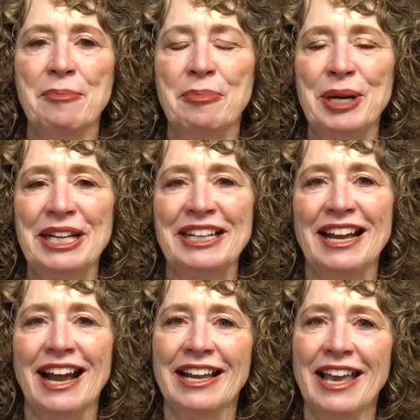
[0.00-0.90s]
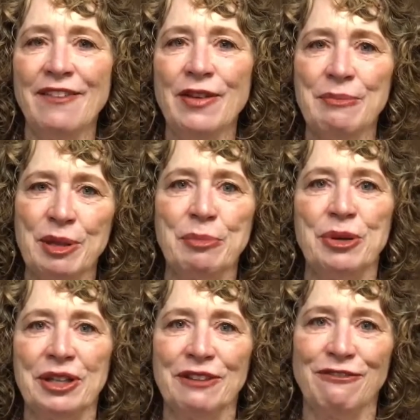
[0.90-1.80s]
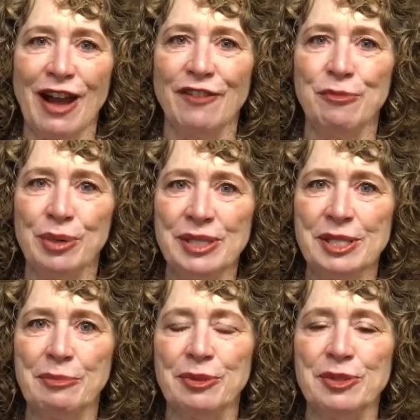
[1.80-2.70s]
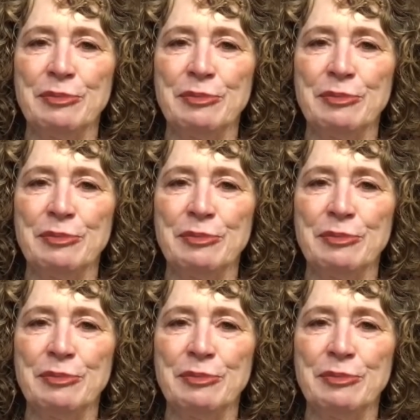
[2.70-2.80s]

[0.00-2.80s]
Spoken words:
But I gave him the book, The Five Principles,